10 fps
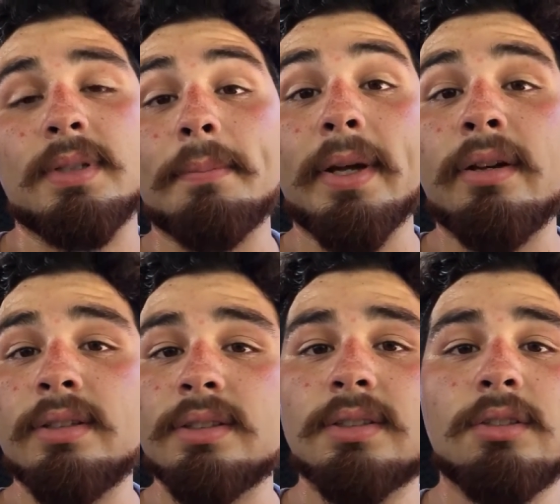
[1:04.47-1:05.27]
some
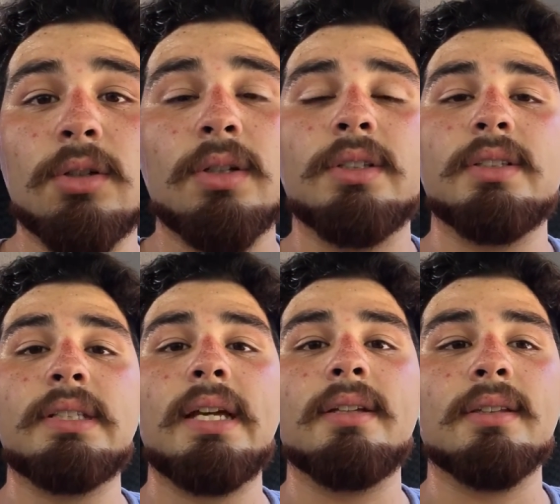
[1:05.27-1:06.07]
parents don't
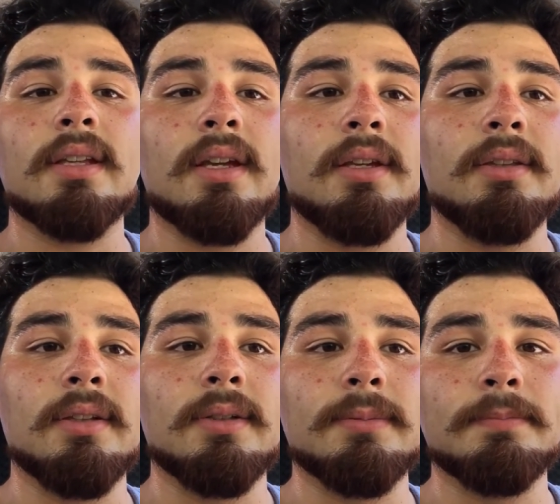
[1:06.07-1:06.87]
understand
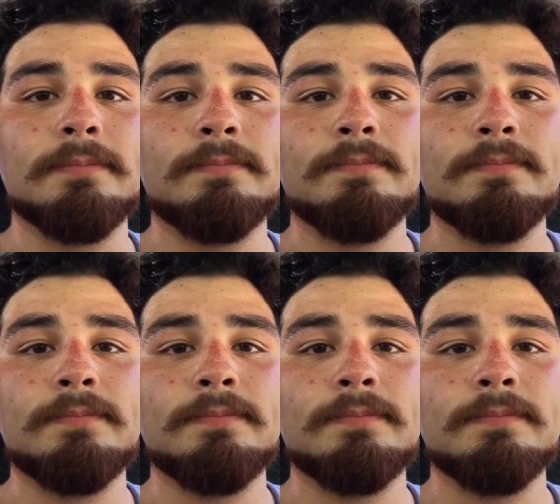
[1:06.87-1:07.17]
and um,